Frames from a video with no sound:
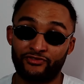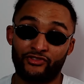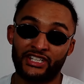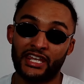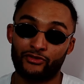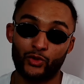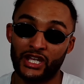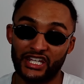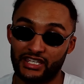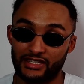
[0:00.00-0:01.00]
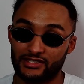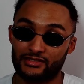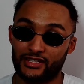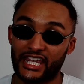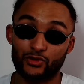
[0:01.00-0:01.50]
for 10, 20 years.
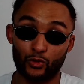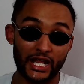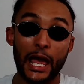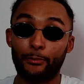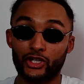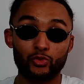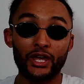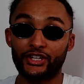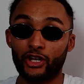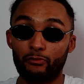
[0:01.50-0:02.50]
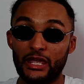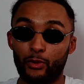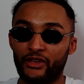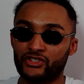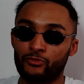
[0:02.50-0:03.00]
That's what would happen. I swear to God,
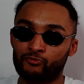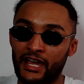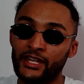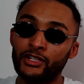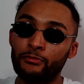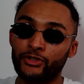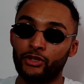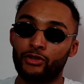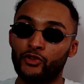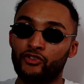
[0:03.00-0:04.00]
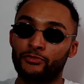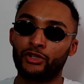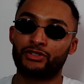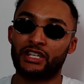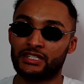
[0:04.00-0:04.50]
people. If some random dude from
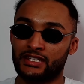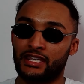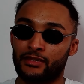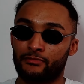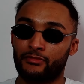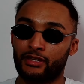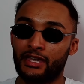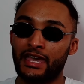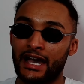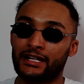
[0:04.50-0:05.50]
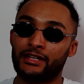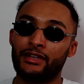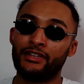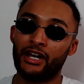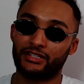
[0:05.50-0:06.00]
Usyk's team had a
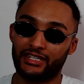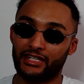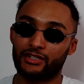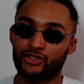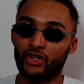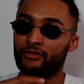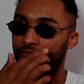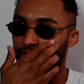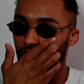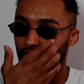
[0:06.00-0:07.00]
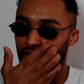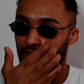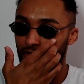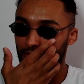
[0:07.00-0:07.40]
nutted John Fury